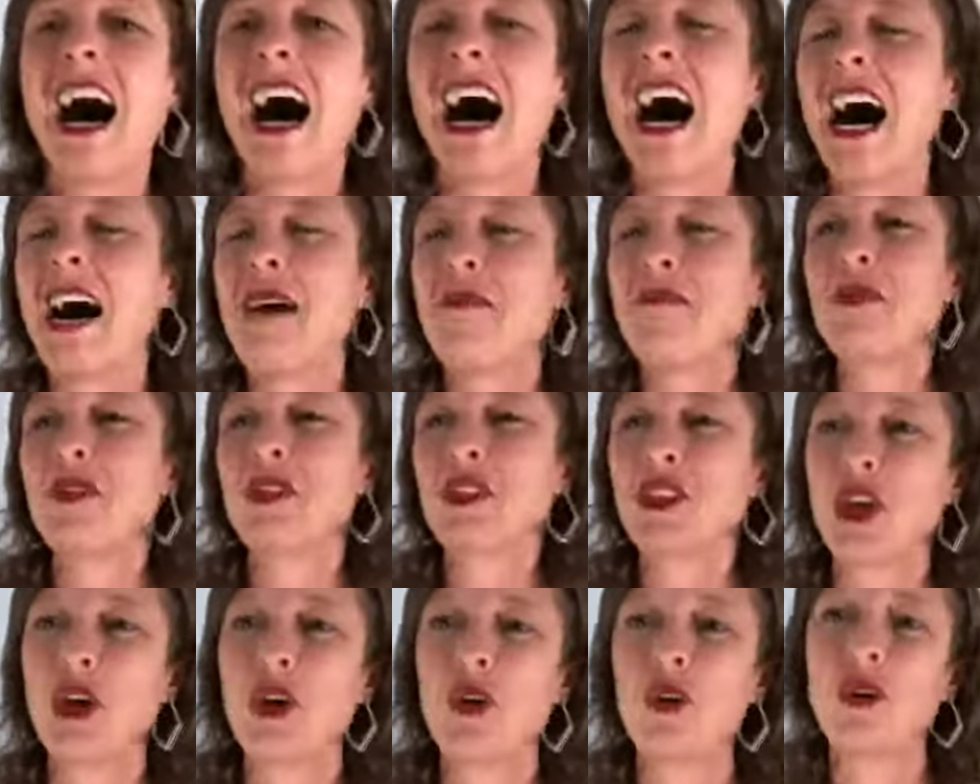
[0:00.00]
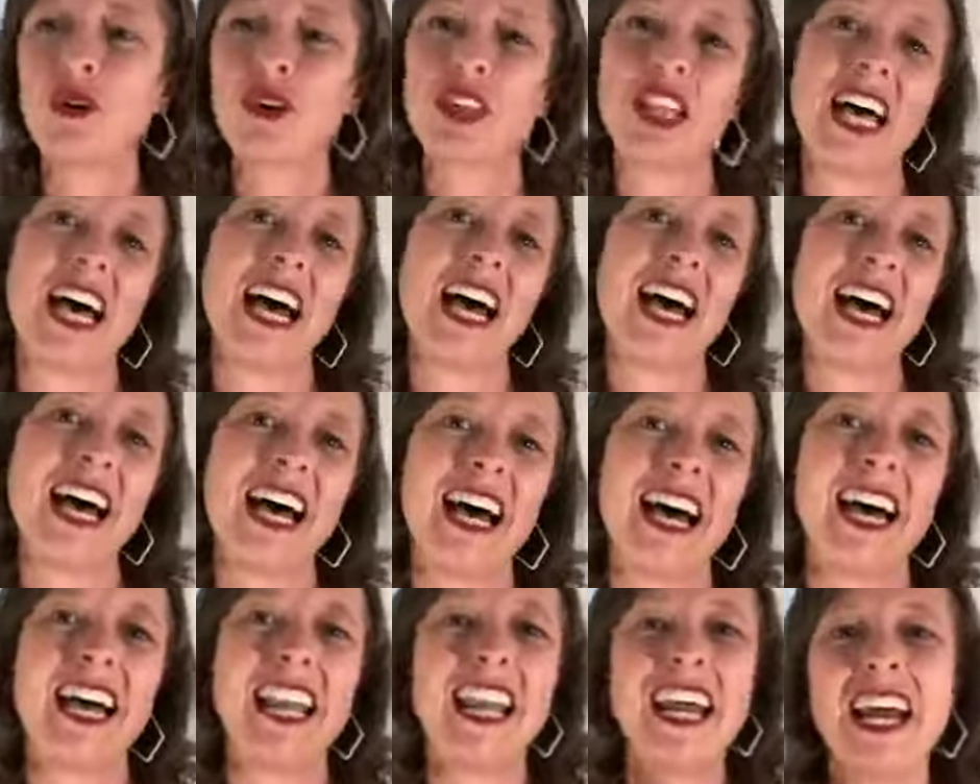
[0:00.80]
I'm so
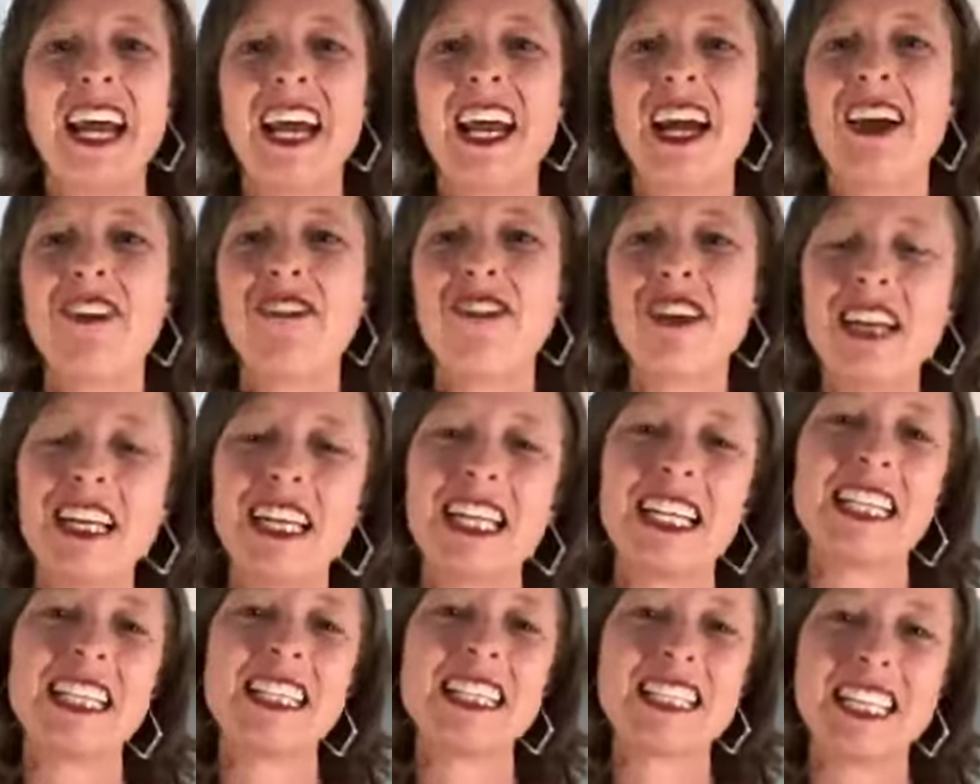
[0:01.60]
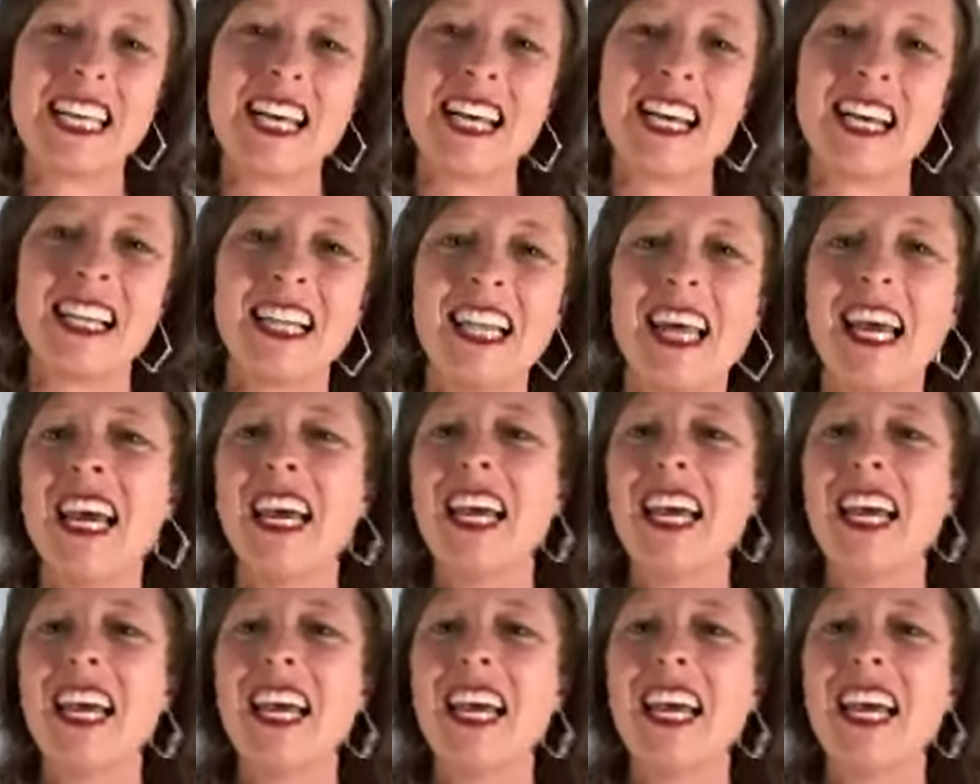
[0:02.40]
glad every little cell